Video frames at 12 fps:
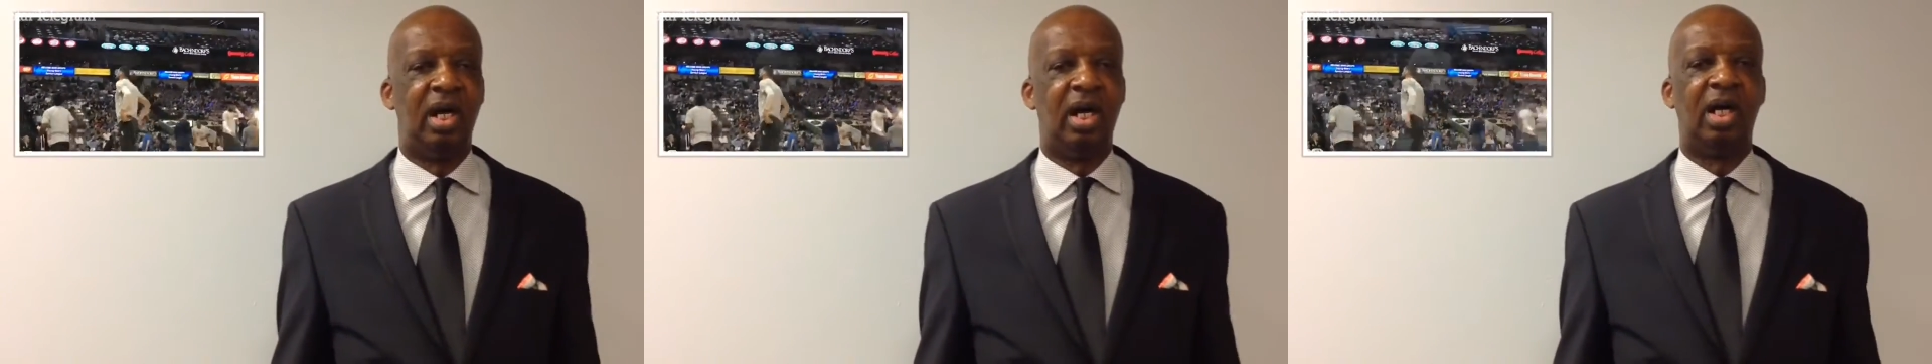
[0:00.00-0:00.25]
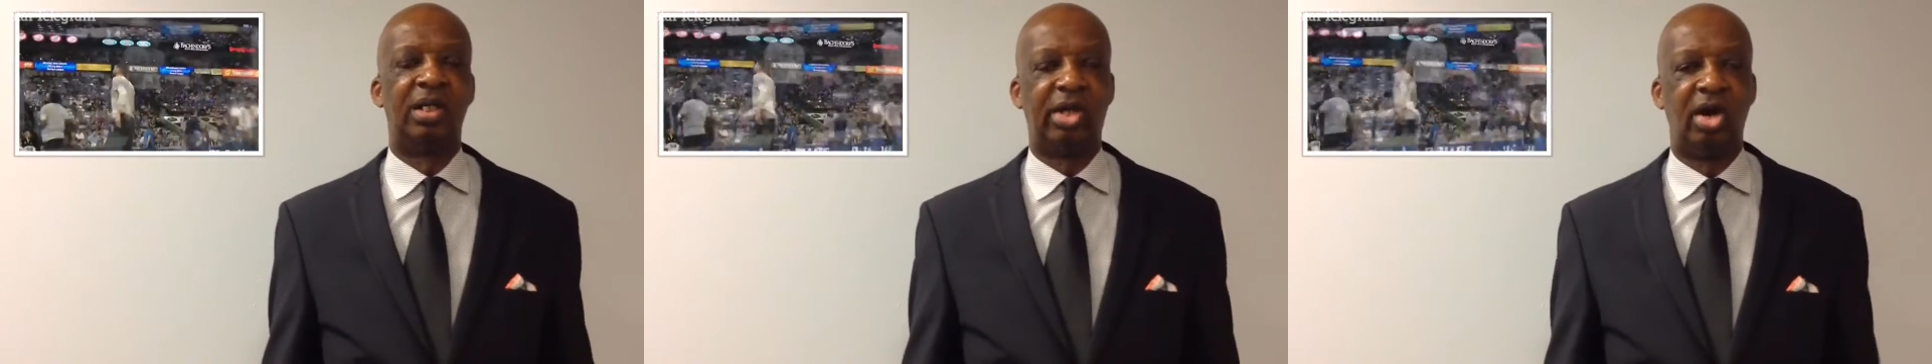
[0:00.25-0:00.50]

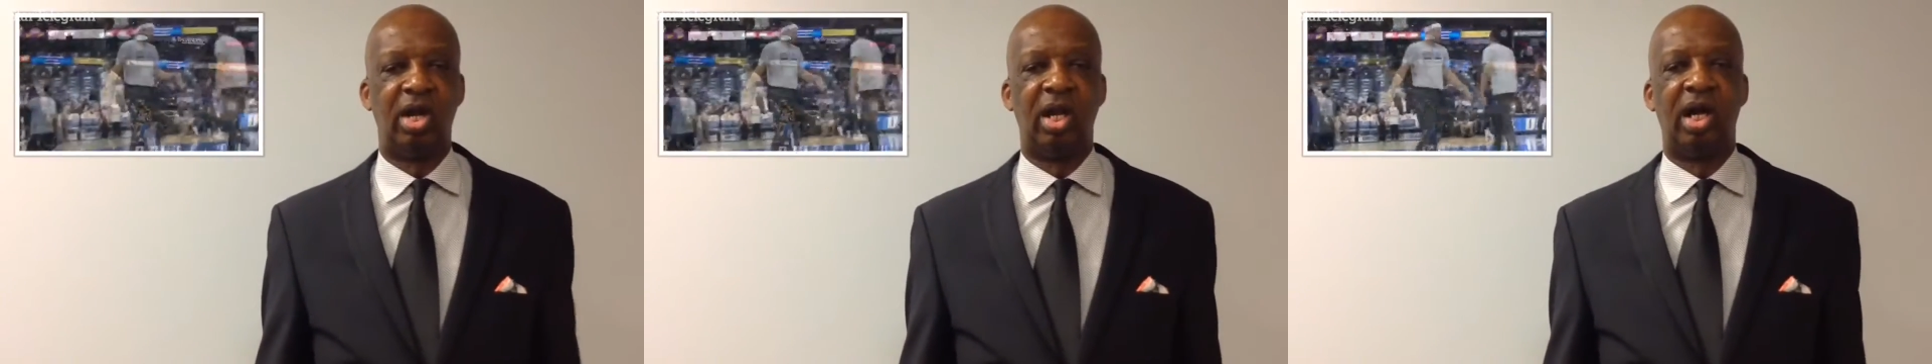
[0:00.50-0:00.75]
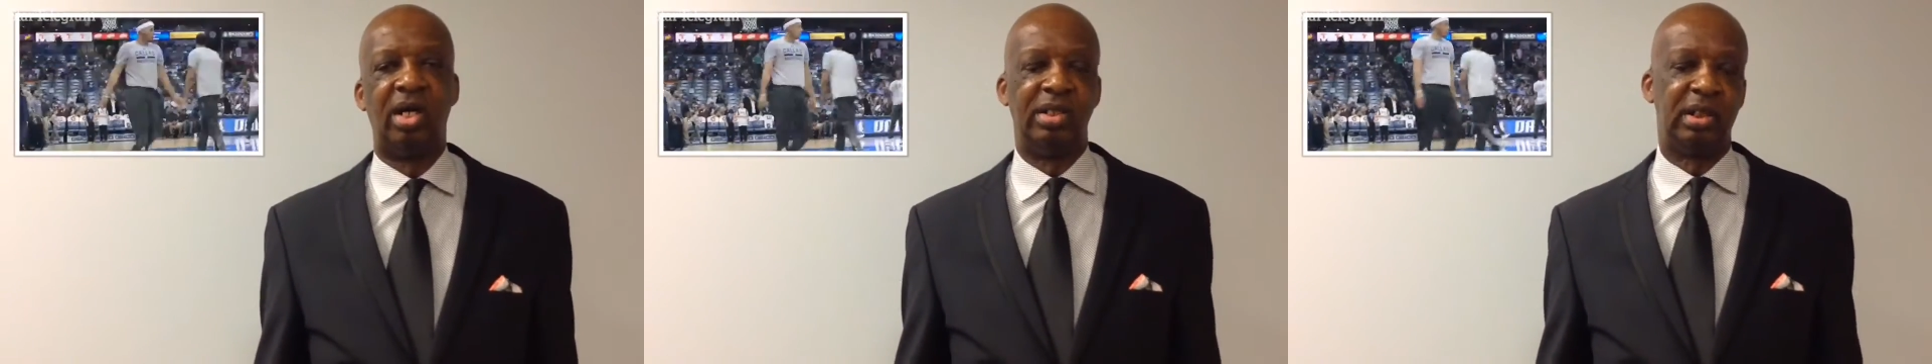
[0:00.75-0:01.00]
uh,
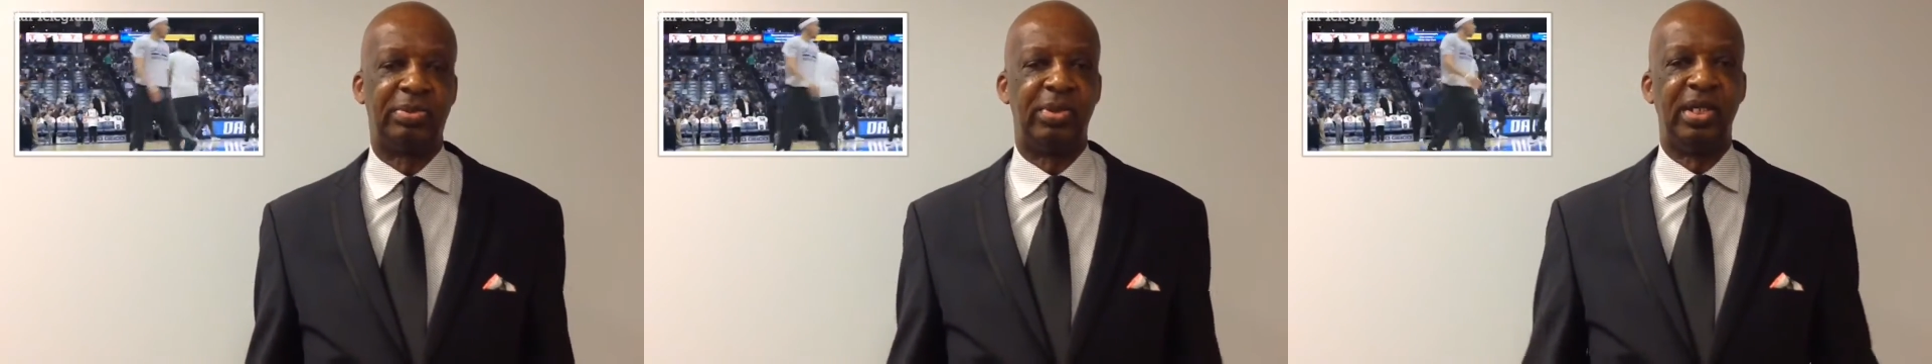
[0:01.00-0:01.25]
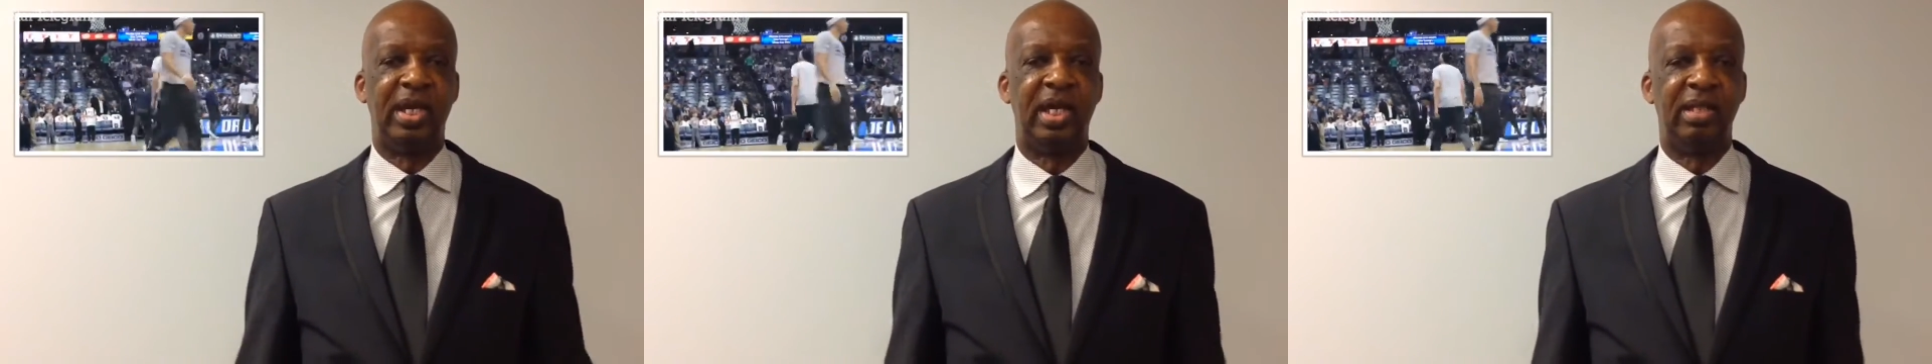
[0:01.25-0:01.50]
Carlisle in his
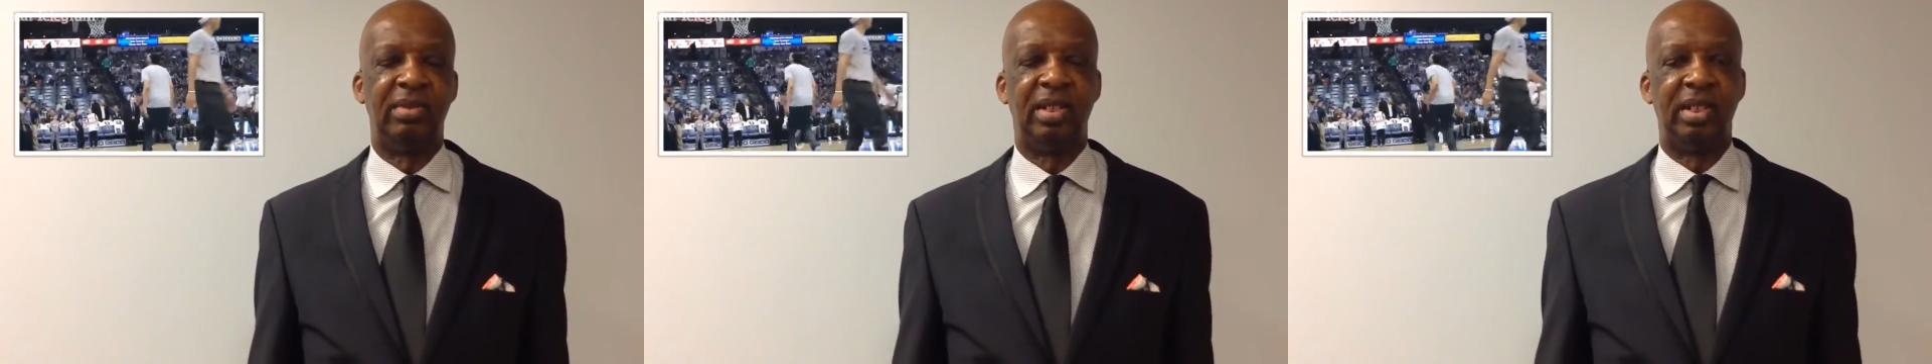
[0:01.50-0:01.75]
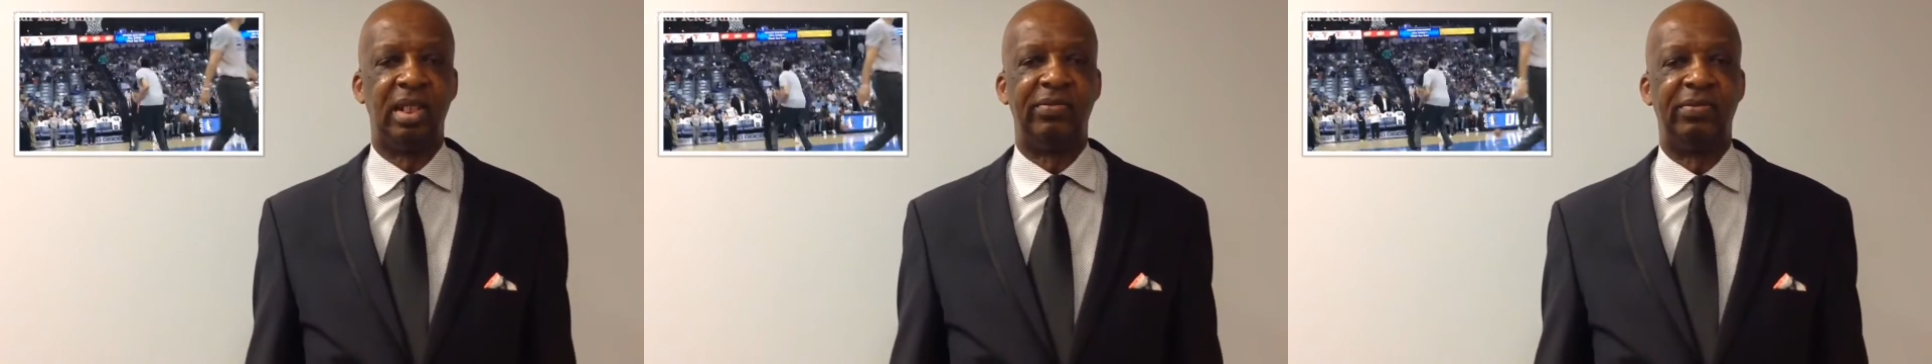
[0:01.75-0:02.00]
pregame
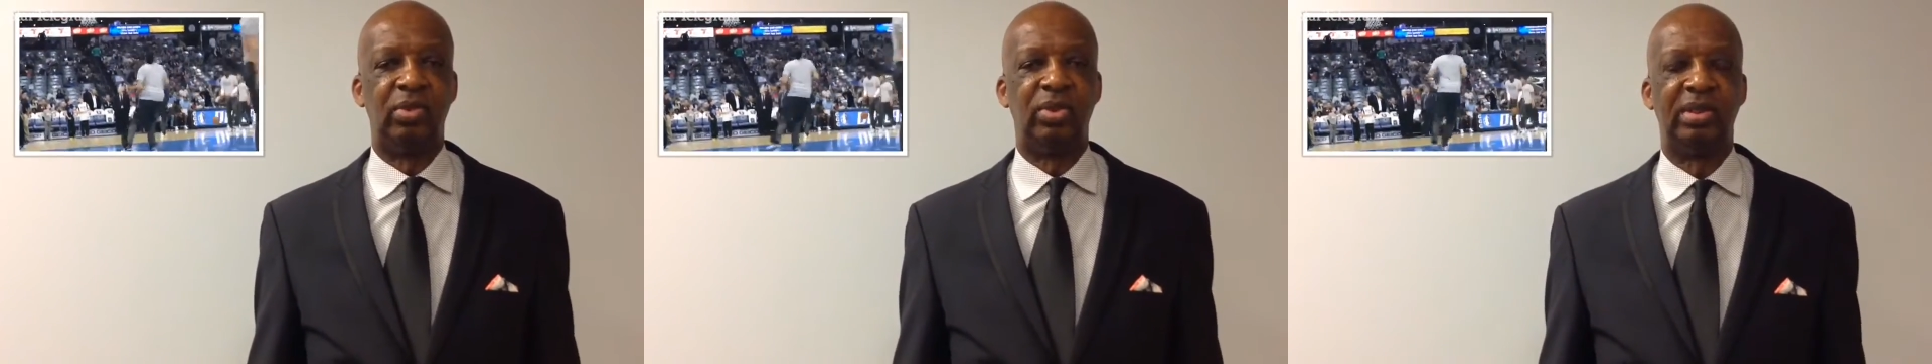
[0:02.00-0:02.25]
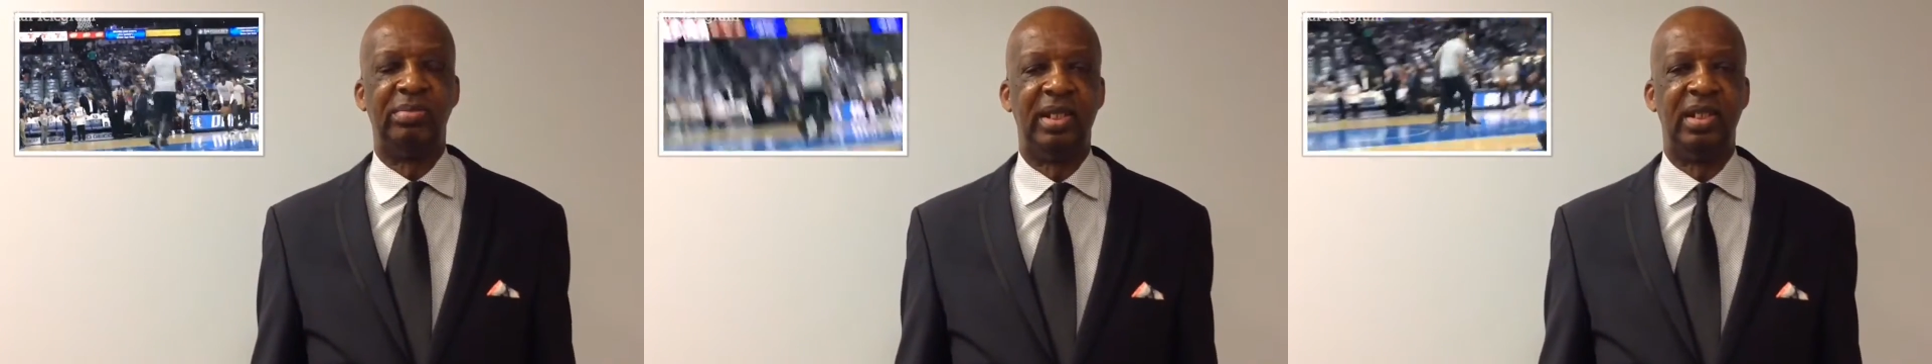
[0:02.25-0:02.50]
uh, interview
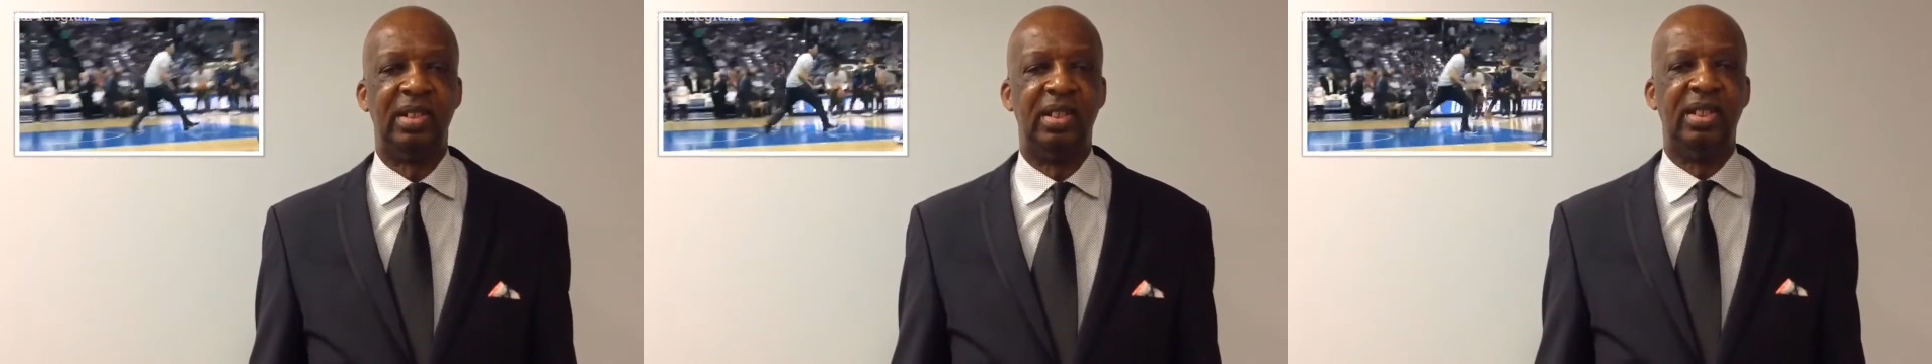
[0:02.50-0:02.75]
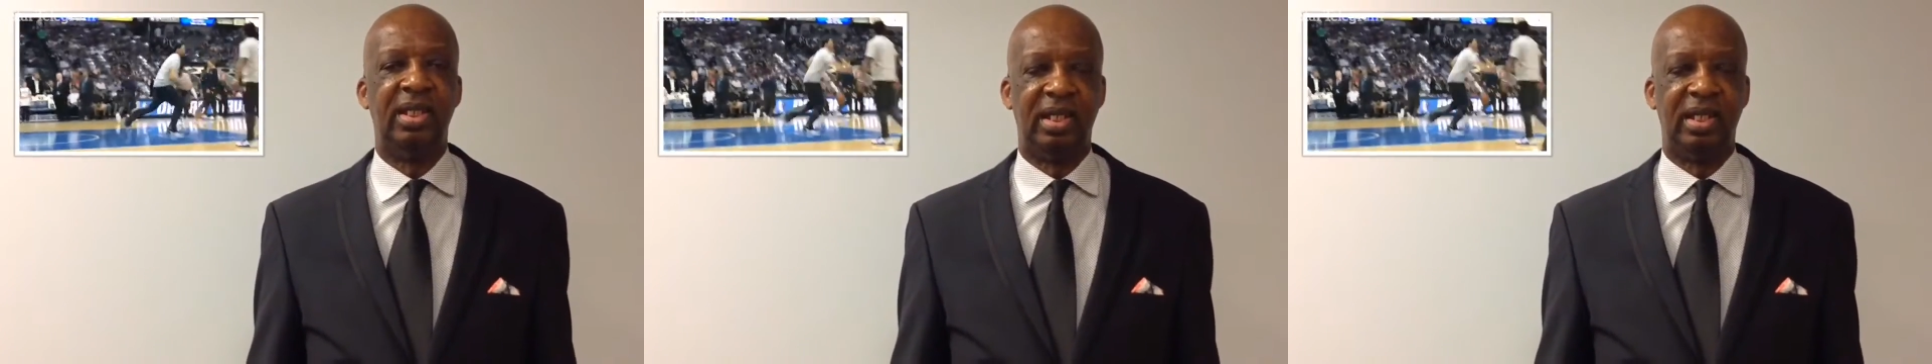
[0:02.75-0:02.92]
with the media,